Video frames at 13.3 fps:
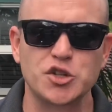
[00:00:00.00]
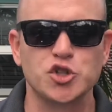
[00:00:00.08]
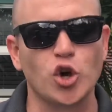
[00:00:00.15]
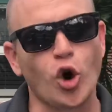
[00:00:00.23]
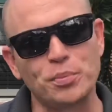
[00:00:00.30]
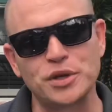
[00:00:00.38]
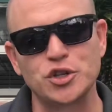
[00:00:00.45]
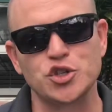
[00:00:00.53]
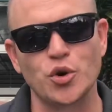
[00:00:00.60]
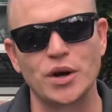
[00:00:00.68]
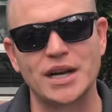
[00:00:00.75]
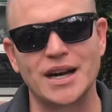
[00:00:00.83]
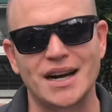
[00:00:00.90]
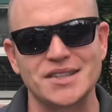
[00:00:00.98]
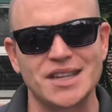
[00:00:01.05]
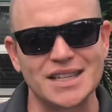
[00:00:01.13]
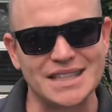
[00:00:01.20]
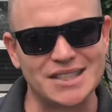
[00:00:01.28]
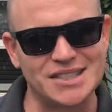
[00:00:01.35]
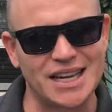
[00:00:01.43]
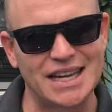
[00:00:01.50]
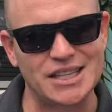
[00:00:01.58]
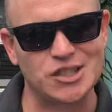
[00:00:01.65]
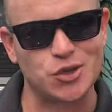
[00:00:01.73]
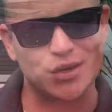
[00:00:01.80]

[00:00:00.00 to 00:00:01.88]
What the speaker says: So I hope you enjoy it, guys. Let's get into